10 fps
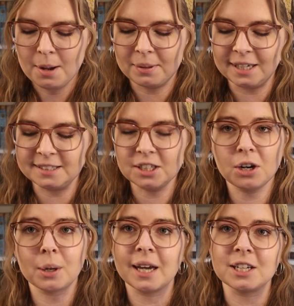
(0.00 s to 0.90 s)
but I did
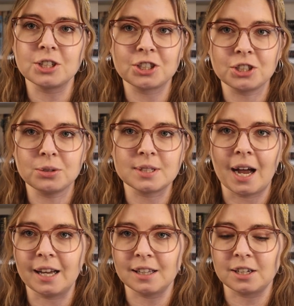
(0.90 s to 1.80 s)
go ahead and choose
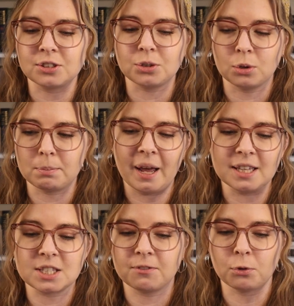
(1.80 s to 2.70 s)
highlighters or
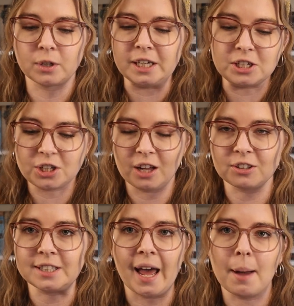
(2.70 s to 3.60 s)
pens for each
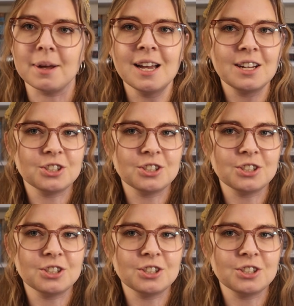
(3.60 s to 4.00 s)
colored tab